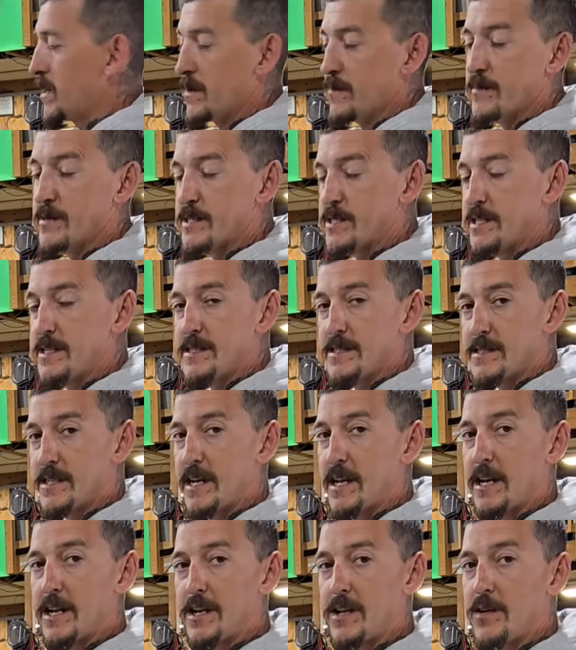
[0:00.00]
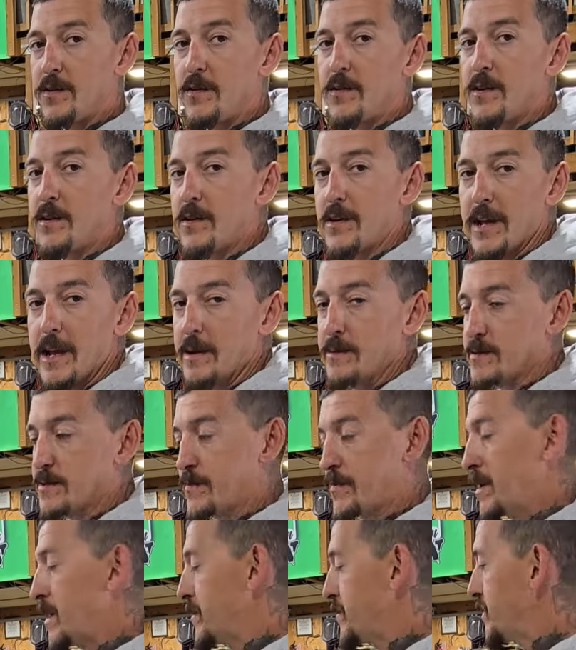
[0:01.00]
my machine set at 200
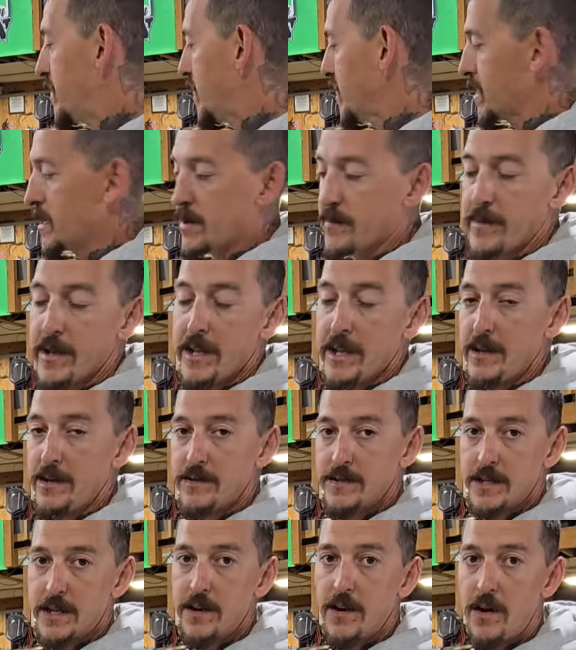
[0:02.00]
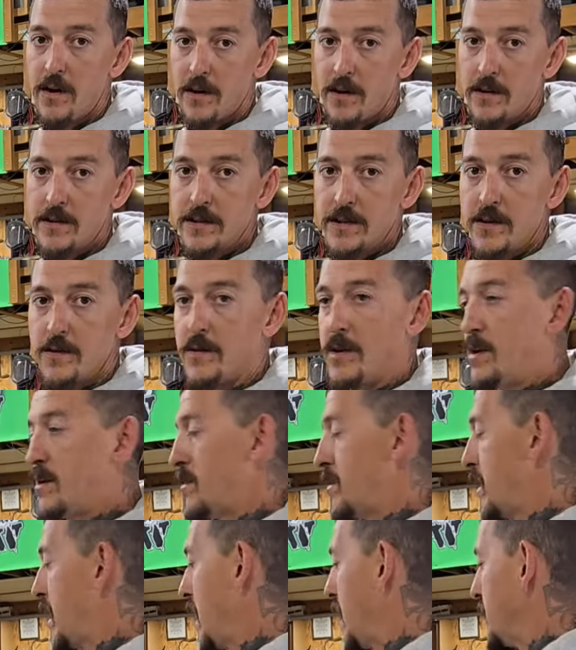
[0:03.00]
amps, but I'm not going to be using all
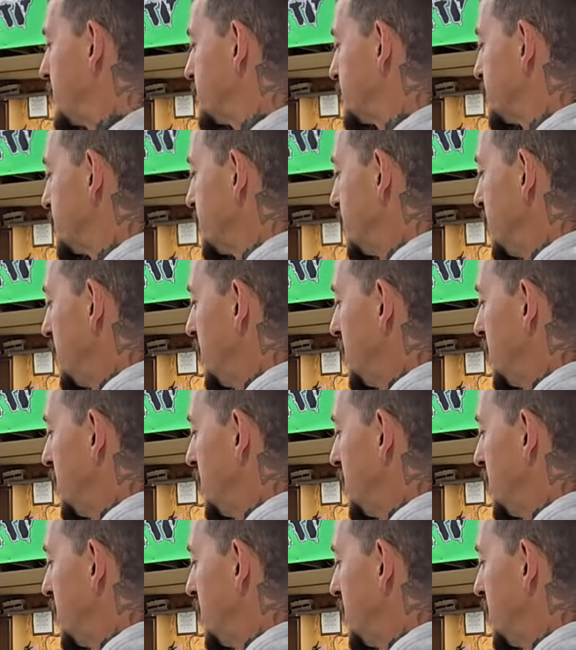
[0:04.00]
200 amps.